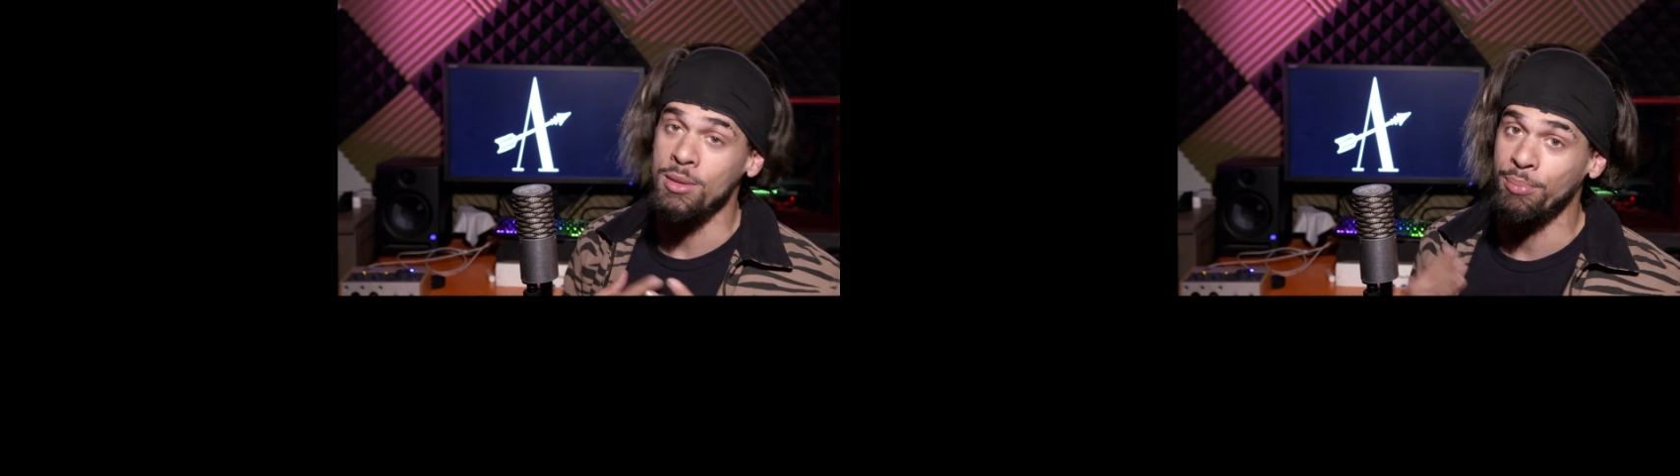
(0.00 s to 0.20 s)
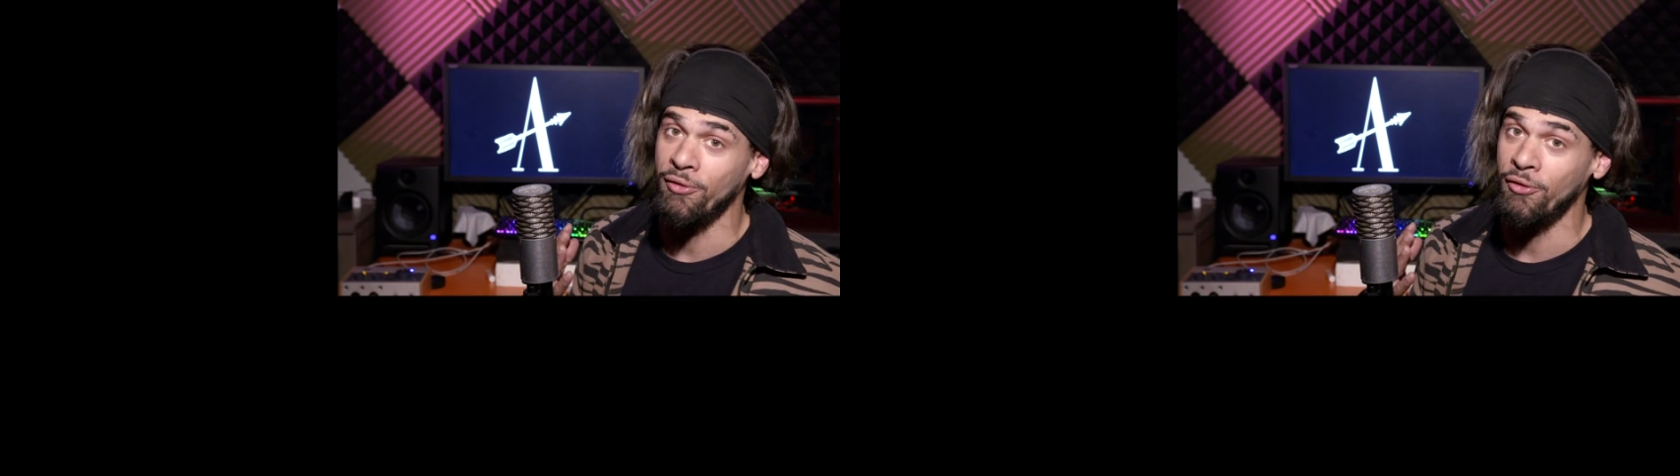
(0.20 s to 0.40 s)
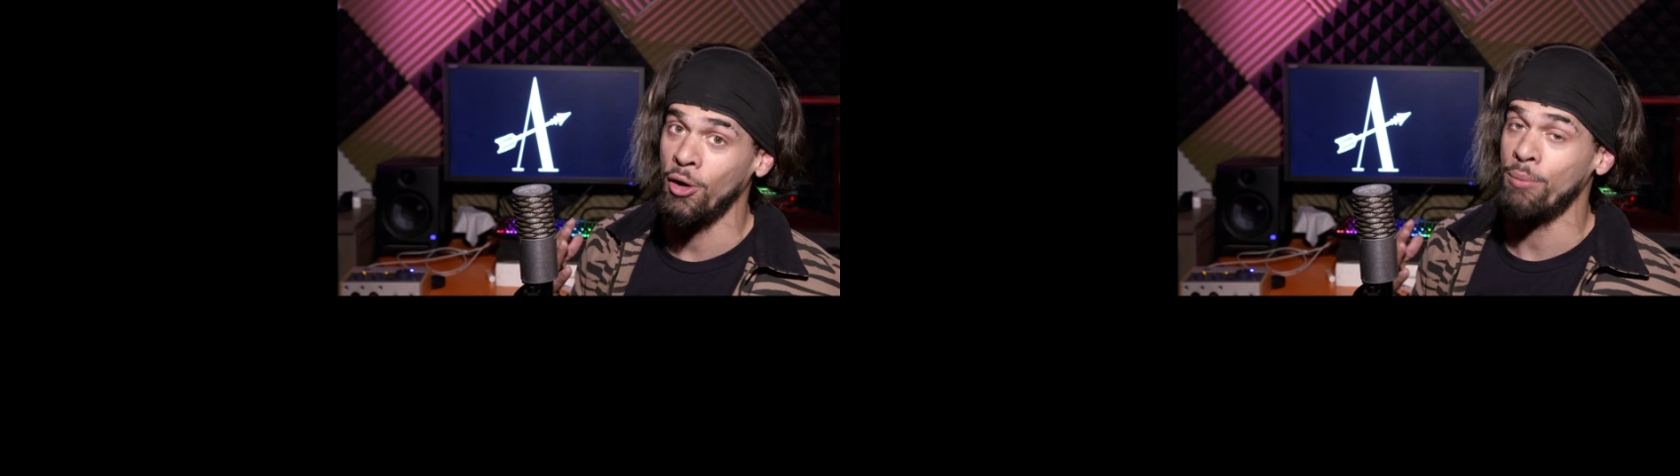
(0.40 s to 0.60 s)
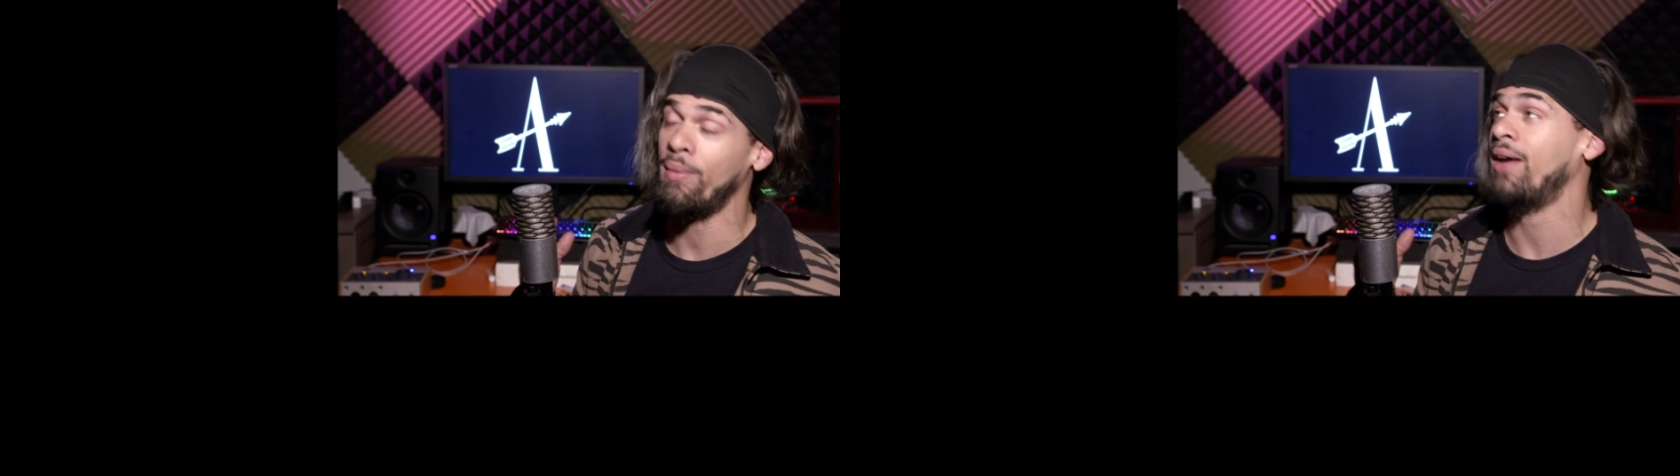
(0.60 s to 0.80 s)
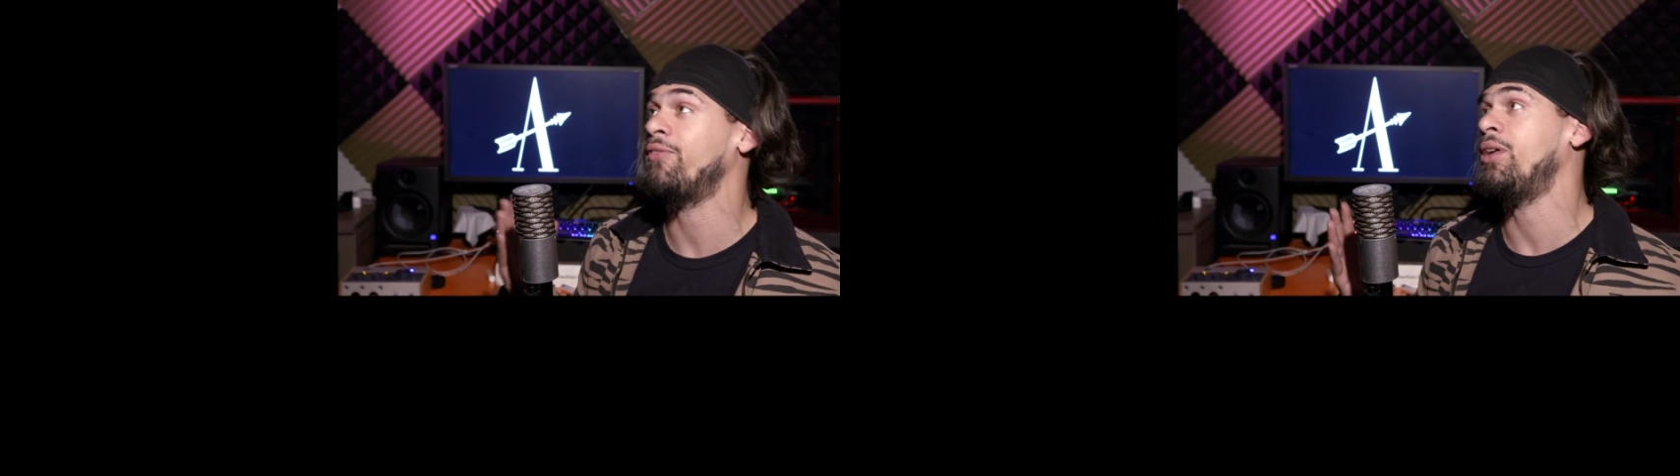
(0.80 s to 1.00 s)
prefer
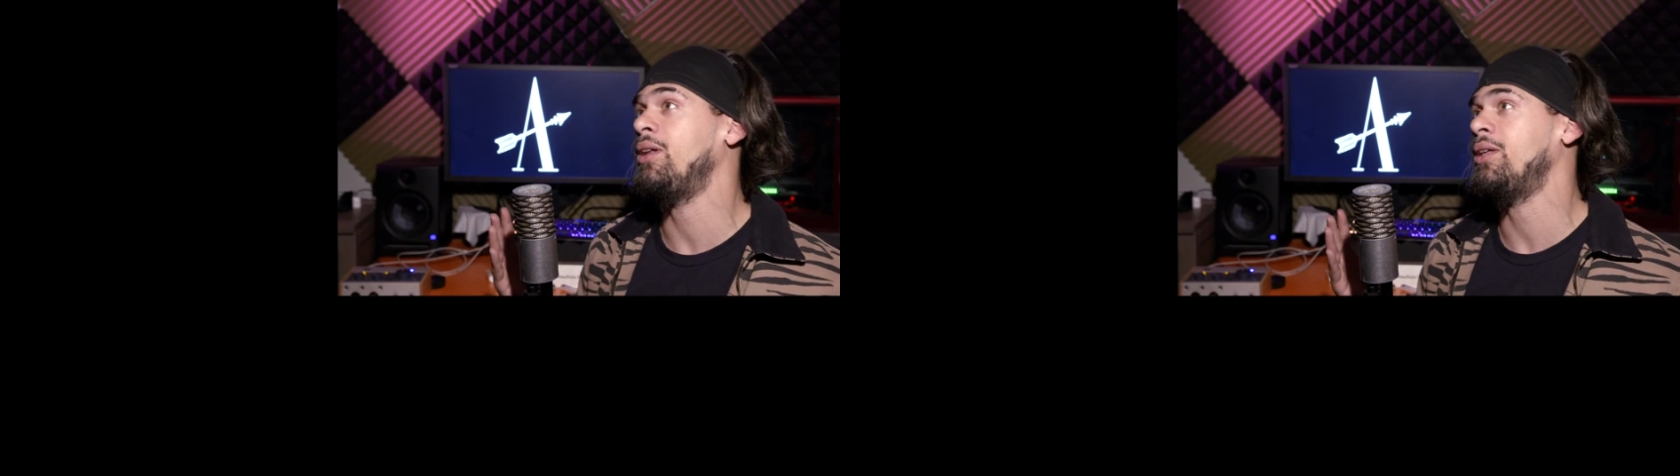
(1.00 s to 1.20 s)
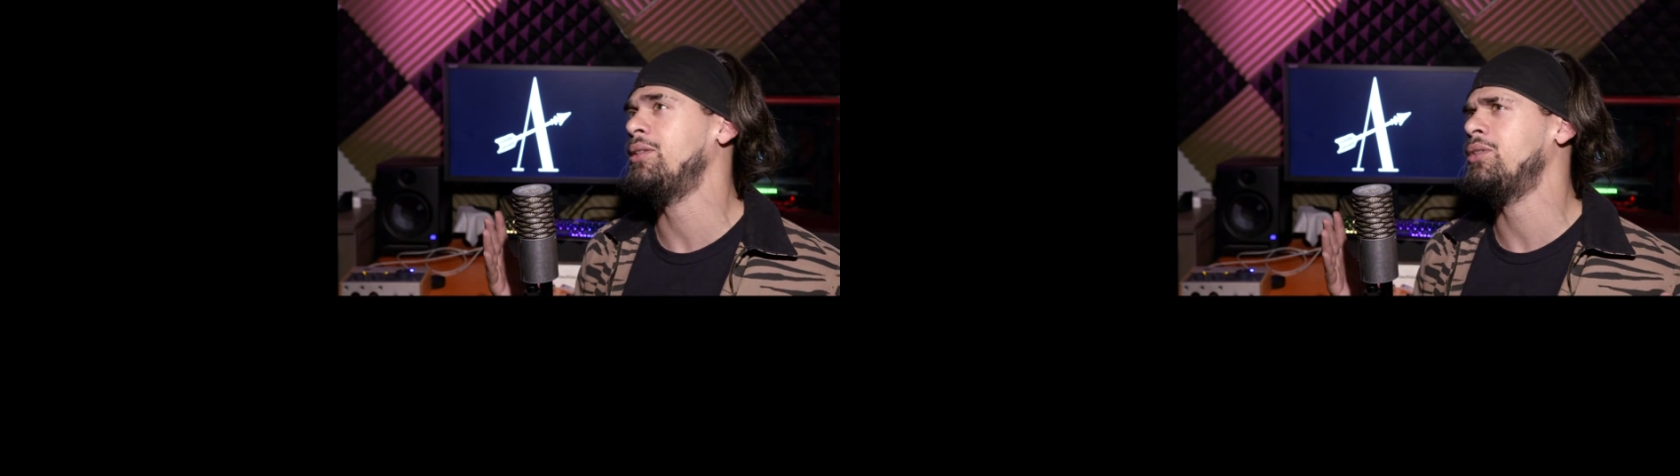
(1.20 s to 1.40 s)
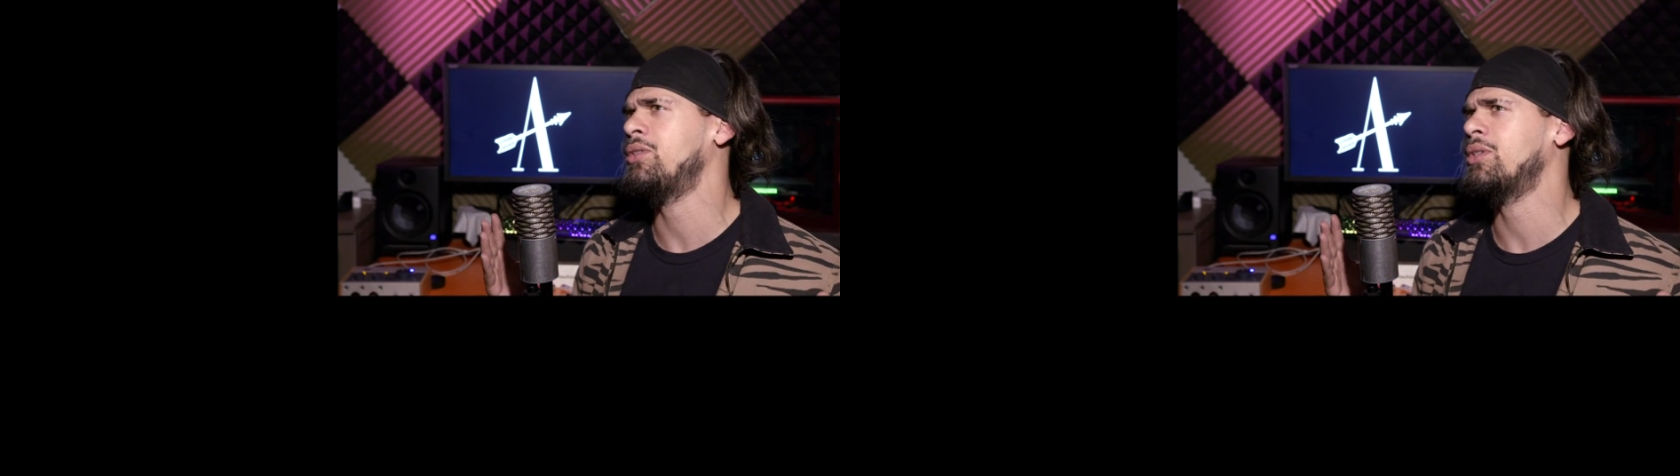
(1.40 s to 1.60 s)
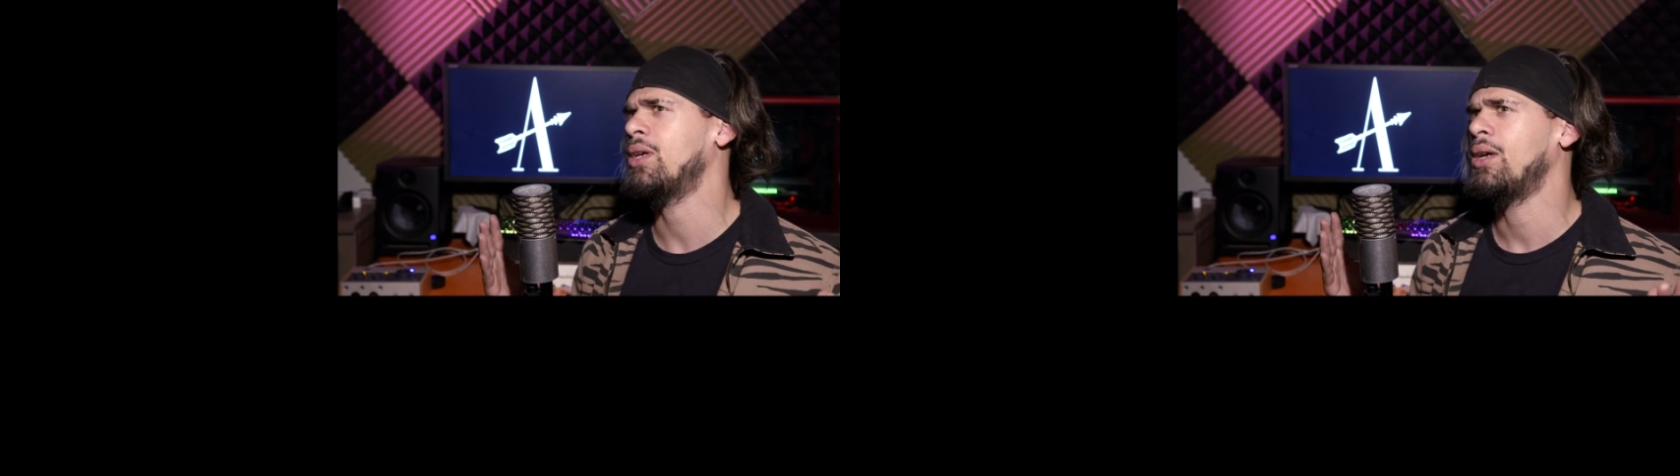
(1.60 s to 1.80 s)
my villains